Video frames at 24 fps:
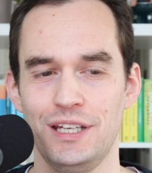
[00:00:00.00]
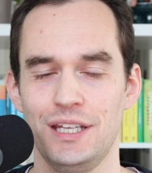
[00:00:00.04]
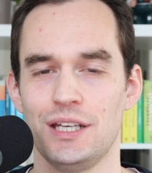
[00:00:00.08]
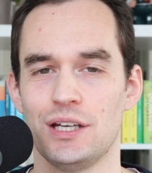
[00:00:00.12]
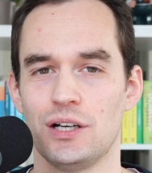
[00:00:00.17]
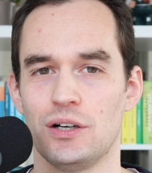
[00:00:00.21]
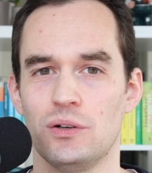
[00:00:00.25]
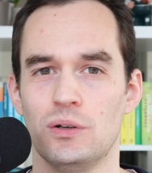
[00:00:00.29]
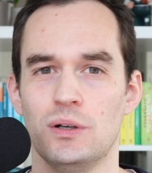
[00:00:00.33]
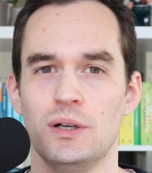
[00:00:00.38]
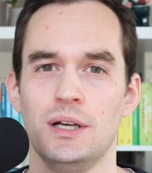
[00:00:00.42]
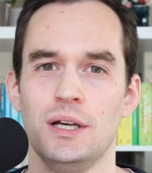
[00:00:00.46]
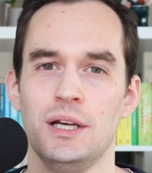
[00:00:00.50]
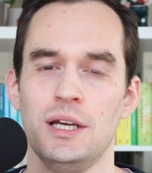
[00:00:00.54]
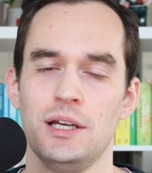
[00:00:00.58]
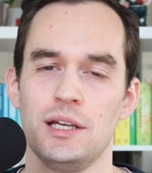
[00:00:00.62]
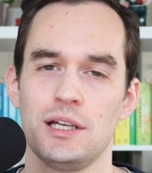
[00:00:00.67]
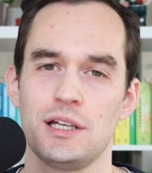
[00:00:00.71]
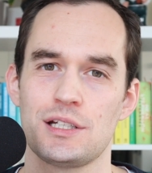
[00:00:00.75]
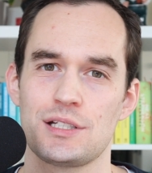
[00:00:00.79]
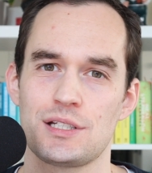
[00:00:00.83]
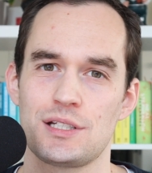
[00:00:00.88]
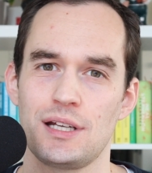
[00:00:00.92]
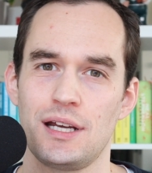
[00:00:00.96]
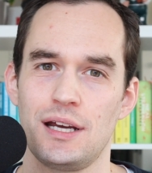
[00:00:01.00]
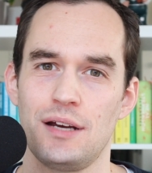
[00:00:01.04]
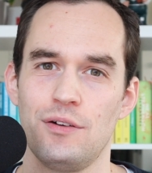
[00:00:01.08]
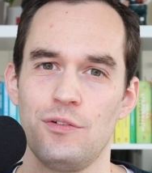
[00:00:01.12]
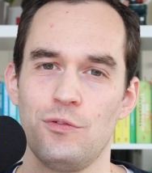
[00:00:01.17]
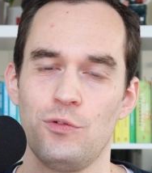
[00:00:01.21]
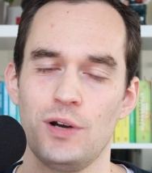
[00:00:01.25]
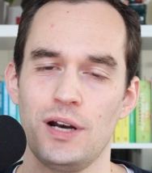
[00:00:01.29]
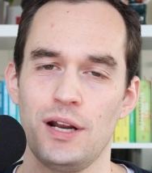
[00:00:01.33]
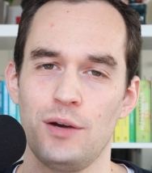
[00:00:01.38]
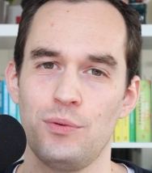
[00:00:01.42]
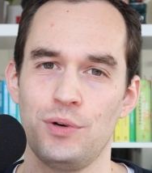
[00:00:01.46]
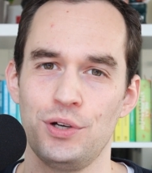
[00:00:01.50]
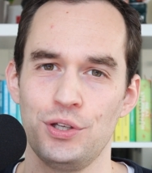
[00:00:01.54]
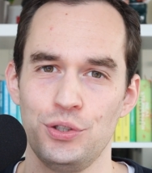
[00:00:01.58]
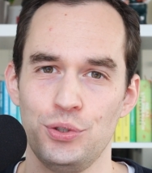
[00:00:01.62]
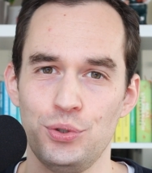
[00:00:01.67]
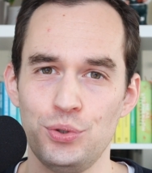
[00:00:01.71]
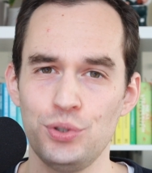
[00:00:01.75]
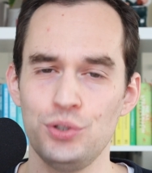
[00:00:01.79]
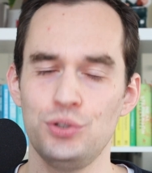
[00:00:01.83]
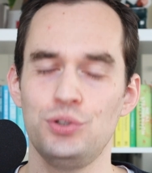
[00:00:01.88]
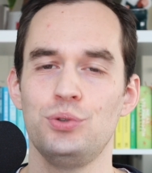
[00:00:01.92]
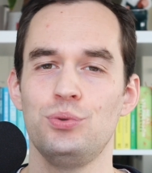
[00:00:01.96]
video, because what I want
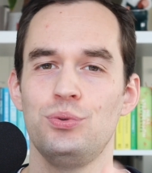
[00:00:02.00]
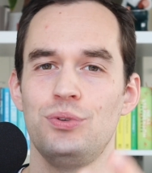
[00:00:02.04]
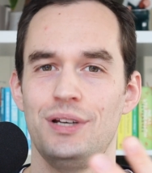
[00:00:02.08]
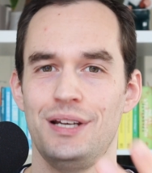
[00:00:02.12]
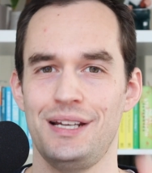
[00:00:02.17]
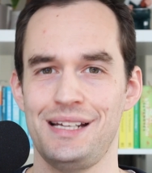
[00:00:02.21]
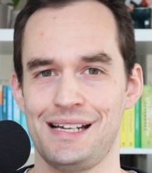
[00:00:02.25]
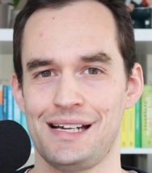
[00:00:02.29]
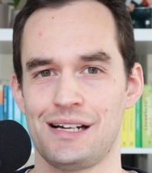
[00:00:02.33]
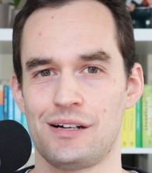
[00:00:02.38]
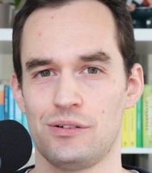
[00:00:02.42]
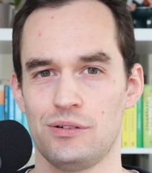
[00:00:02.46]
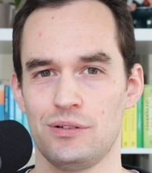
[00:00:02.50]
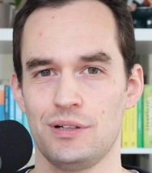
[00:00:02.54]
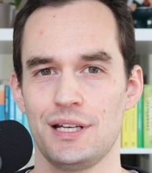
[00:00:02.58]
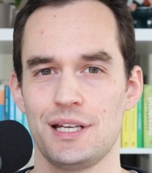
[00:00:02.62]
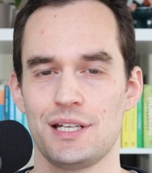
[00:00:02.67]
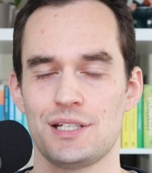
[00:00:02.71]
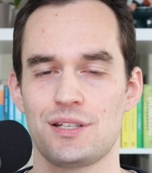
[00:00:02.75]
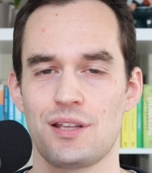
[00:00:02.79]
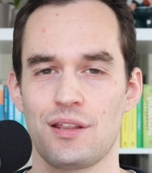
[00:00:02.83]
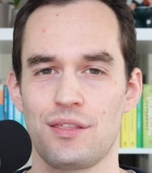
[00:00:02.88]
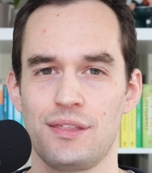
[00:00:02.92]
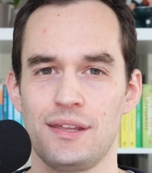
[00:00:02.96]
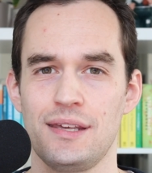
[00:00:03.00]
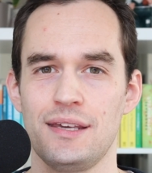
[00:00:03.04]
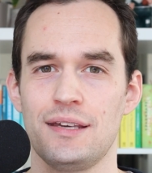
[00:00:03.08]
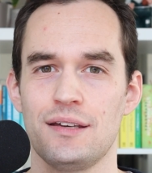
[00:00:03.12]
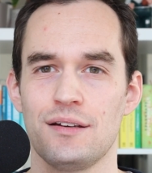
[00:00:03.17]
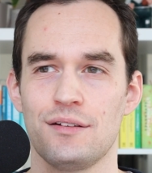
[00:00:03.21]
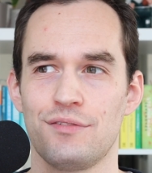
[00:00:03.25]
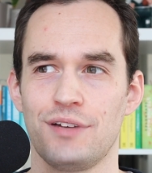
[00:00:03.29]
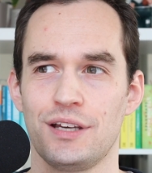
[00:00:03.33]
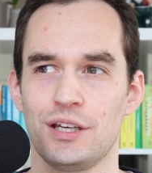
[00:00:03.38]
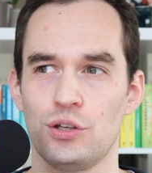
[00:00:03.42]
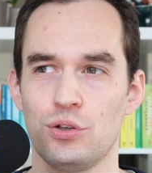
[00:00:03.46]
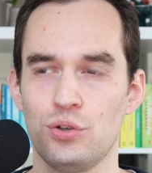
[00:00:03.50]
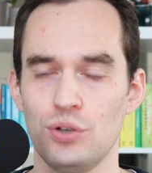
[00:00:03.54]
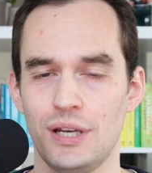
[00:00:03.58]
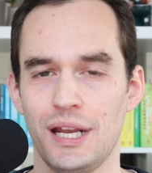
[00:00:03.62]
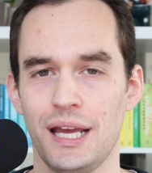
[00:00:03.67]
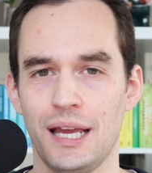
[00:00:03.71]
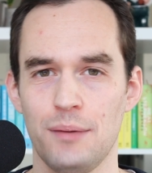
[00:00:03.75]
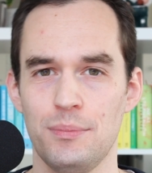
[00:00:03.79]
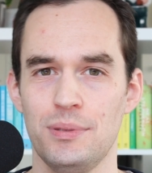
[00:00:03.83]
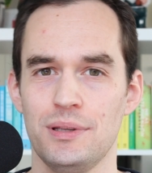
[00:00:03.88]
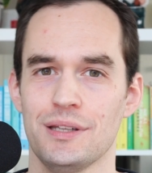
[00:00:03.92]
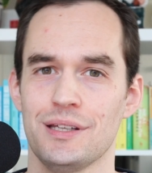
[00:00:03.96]
you to do now is to think of a good
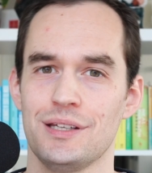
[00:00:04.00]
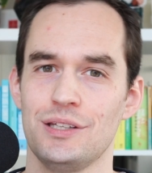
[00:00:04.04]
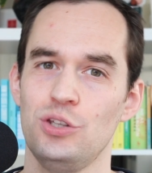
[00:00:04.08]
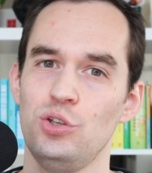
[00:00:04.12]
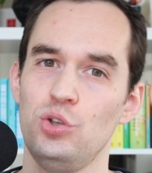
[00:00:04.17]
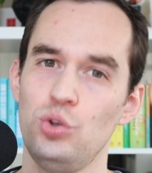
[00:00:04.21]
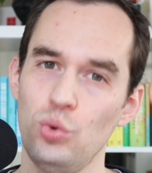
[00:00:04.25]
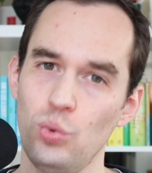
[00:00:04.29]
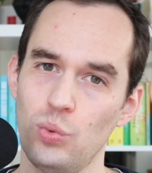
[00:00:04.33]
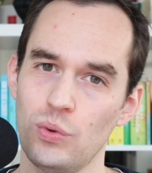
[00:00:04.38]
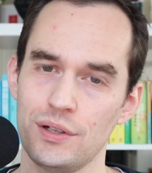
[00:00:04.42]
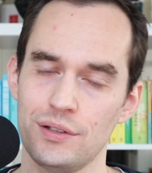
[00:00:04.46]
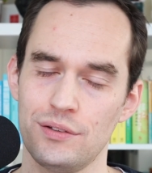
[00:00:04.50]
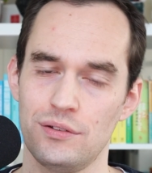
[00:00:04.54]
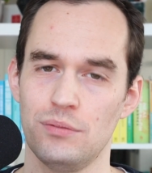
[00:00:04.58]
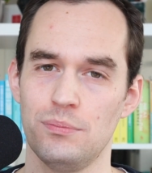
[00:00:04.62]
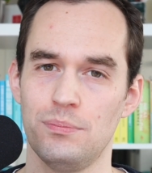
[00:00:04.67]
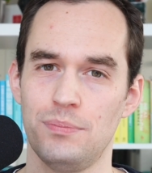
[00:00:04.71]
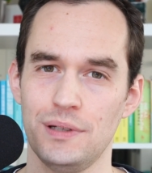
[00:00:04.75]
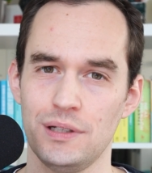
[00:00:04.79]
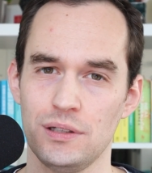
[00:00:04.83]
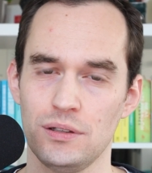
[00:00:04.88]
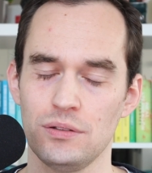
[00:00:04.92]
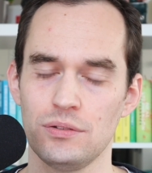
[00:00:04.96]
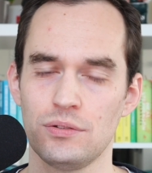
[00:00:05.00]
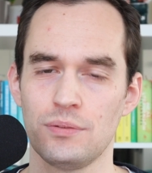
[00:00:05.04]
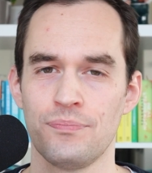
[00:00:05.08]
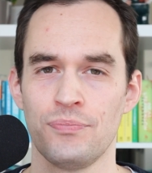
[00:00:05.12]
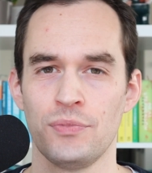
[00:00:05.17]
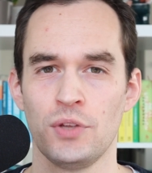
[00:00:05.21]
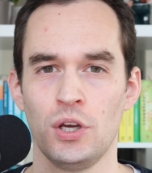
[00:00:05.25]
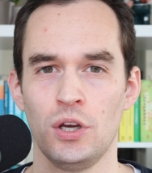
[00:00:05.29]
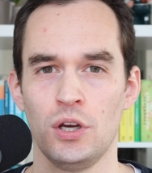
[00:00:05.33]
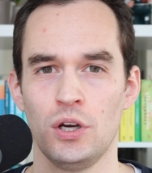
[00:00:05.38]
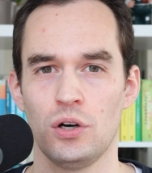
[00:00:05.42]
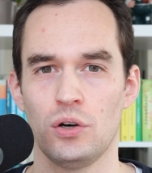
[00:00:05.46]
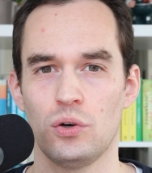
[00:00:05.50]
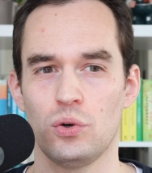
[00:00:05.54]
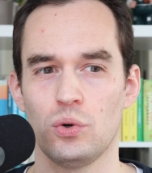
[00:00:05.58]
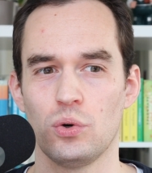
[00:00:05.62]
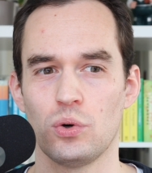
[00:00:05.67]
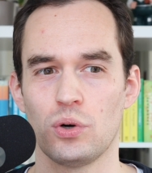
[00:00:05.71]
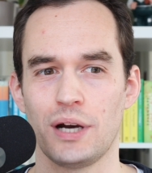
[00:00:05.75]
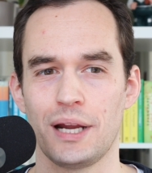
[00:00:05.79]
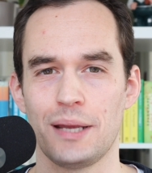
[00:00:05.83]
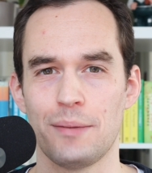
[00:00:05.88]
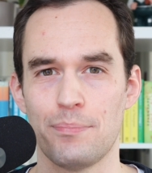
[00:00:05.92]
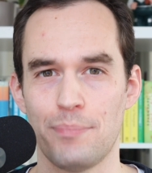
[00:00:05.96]
habit that you want to build
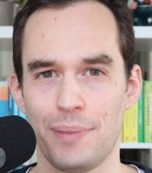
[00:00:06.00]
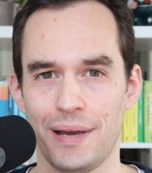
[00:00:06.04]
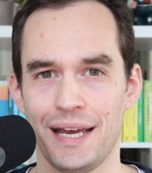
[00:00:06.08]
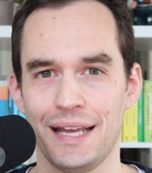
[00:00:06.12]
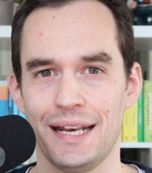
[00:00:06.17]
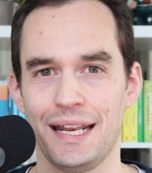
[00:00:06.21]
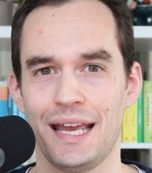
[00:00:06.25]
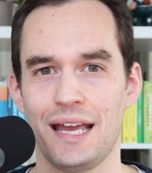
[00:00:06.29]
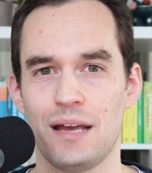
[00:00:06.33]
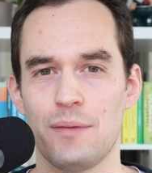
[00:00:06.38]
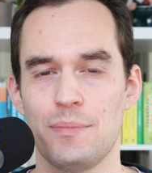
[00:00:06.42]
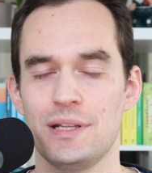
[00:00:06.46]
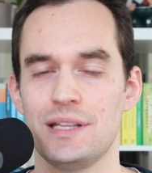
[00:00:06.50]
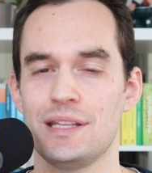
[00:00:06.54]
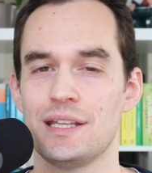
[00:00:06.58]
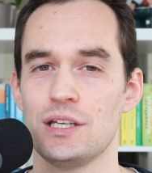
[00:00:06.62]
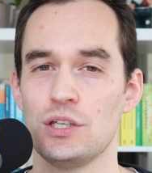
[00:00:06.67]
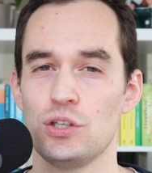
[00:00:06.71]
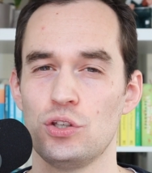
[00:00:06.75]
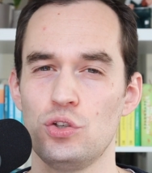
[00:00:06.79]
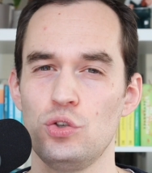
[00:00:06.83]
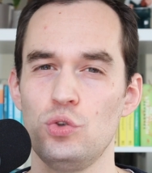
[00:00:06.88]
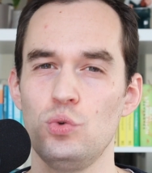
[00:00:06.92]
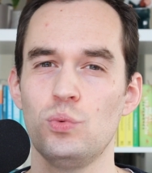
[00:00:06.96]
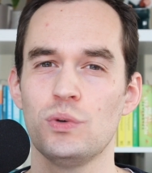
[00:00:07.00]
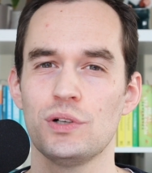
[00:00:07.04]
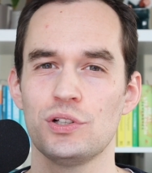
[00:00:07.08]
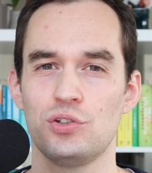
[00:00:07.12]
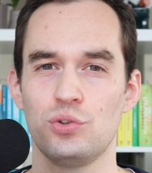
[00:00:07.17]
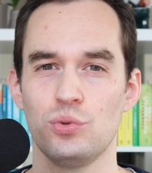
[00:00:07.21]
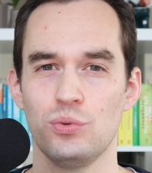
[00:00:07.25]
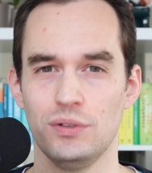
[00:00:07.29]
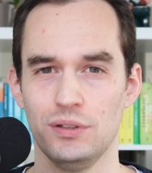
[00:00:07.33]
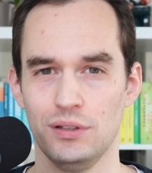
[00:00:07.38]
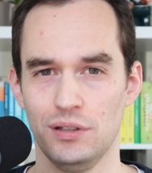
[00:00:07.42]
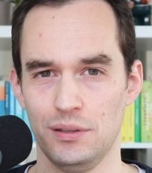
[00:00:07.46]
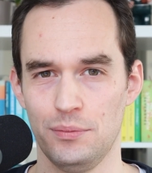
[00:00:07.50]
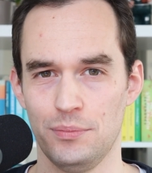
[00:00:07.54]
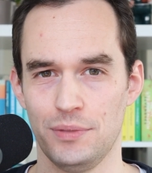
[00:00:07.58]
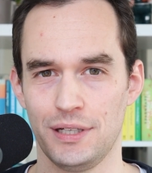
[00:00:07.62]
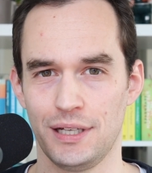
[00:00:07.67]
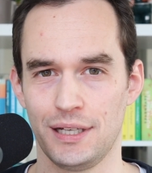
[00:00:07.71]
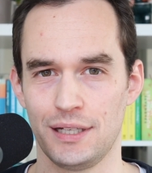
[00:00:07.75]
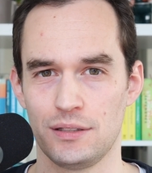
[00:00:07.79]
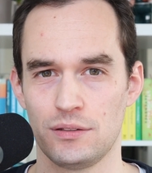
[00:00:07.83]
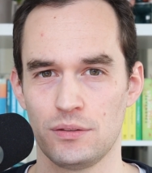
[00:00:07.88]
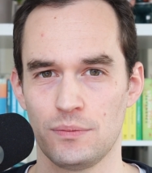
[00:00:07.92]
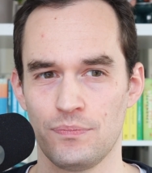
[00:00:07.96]
or a bad habit that you want to
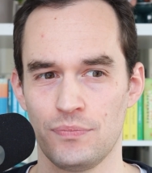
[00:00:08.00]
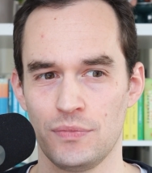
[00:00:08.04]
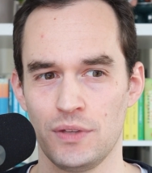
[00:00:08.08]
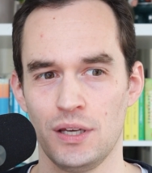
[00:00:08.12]
eliminate.